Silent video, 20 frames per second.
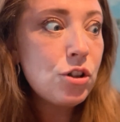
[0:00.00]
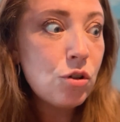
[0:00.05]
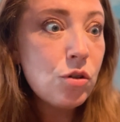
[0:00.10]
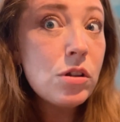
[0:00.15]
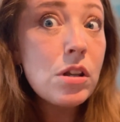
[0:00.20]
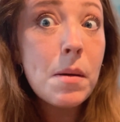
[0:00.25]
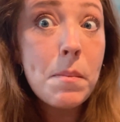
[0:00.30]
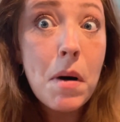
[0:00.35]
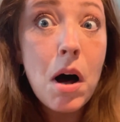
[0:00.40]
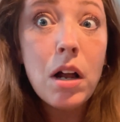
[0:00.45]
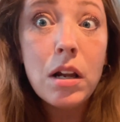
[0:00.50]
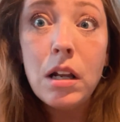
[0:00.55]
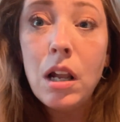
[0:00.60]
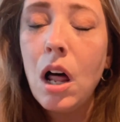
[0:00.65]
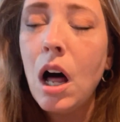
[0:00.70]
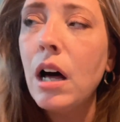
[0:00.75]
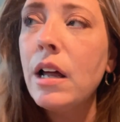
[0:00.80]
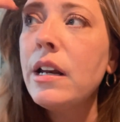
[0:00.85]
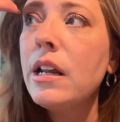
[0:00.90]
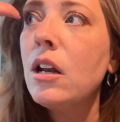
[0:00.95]
doing them a
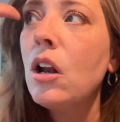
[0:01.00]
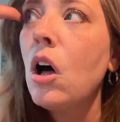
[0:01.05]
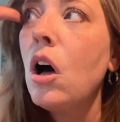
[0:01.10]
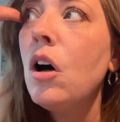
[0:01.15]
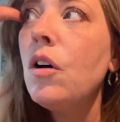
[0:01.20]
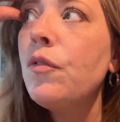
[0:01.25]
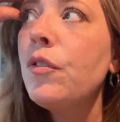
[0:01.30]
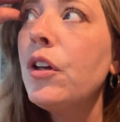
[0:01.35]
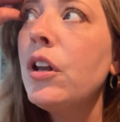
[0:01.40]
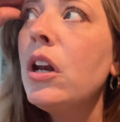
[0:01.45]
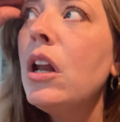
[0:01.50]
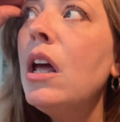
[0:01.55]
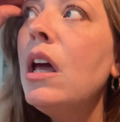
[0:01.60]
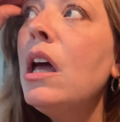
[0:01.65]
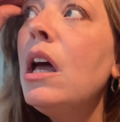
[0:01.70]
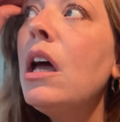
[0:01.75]
lot and often,